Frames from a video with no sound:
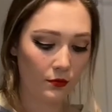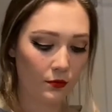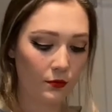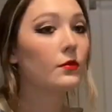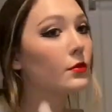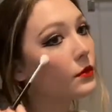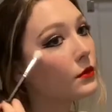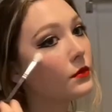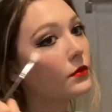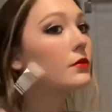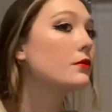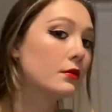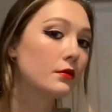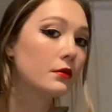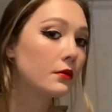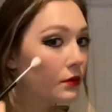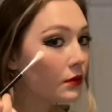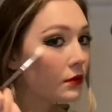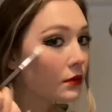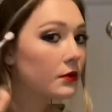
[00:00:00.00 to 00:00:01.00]
And now I'm
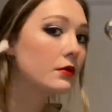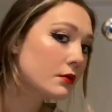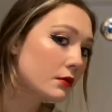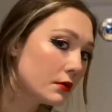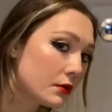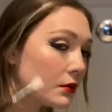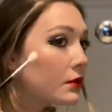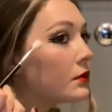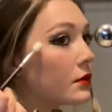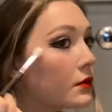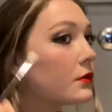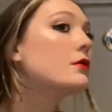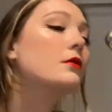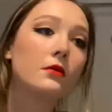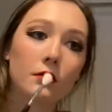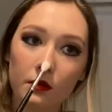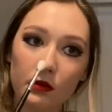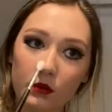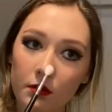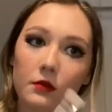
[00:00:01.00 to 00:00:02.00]
just going to use a very
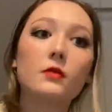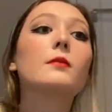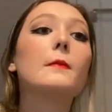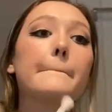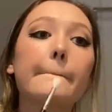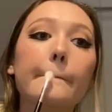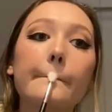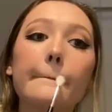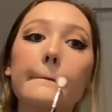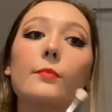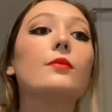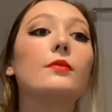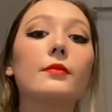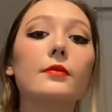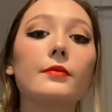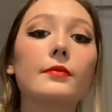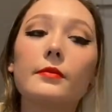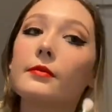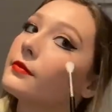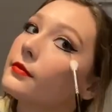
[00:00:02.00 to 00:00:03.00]
subtle highlight
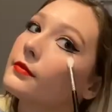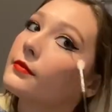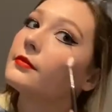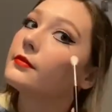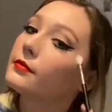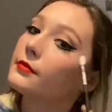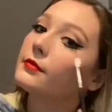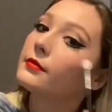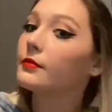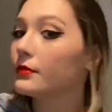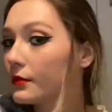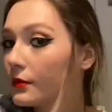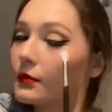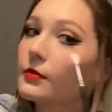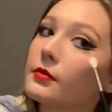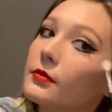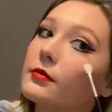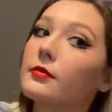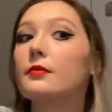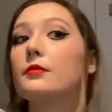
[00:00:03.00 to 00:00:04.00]
just to make my
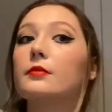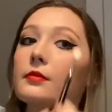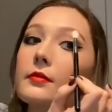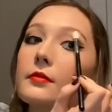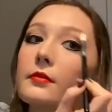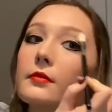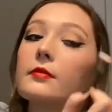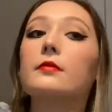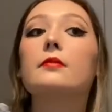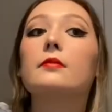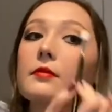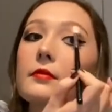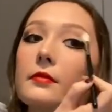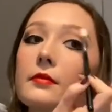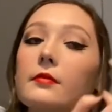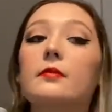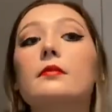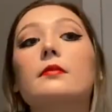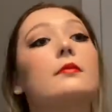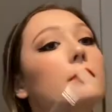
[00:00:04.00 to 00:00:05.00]
skin look a little bit dewy. You